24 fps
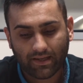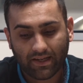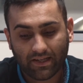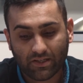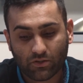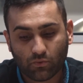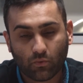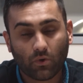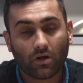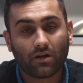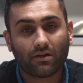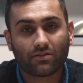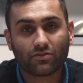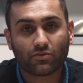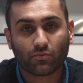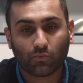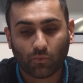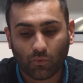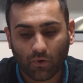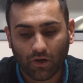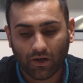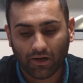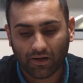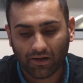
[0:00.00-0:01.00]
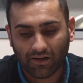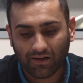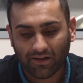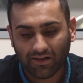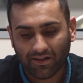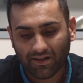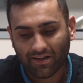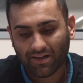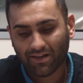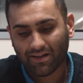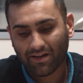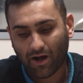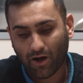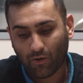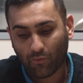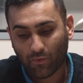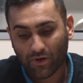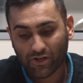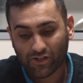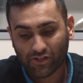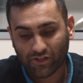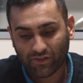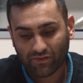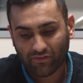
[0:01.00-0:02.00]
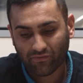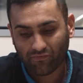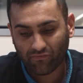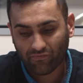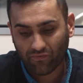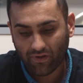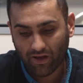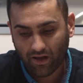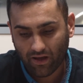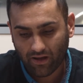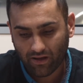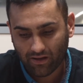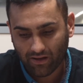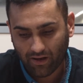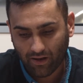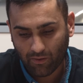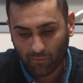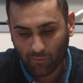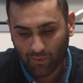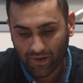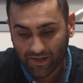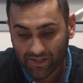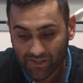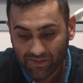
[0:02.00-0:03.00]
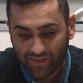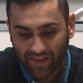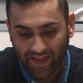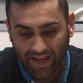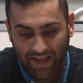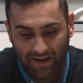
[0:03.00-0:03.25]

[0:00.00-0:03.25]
His words were, I wish that